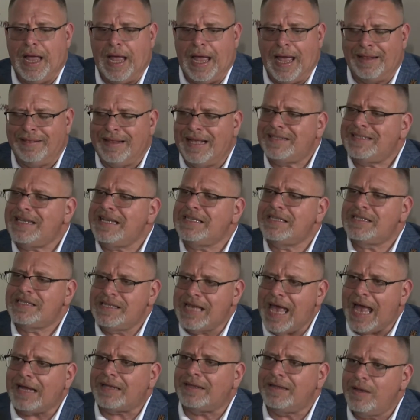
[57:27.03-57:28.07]
And that's
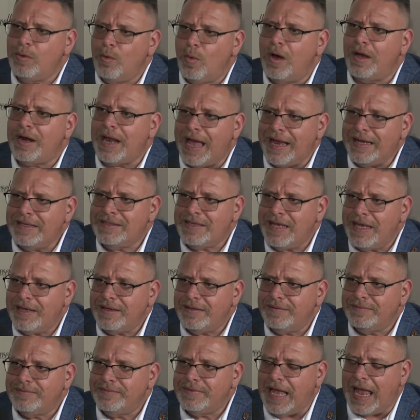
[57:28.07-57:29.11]
exactly what I did
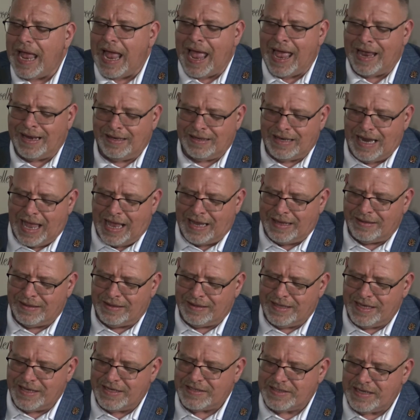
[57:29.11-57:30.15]
and
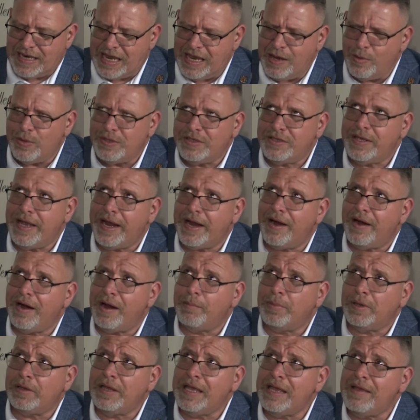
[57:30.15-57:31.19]
and this he was there. I
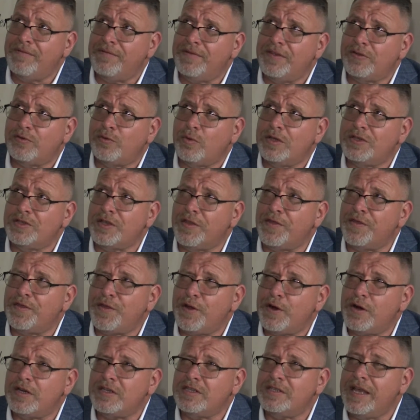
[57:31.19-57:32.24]
believe this was a
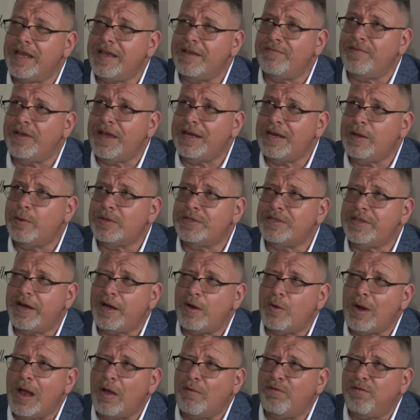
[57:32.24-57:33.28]
Thursday event. He was there
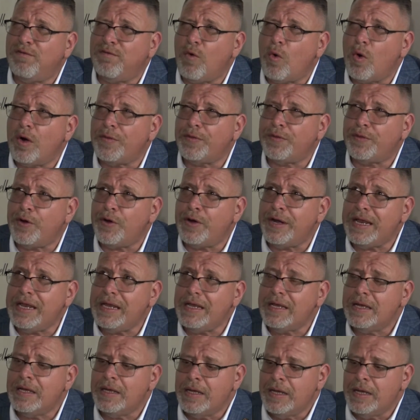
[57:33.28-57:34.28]
around 4:30.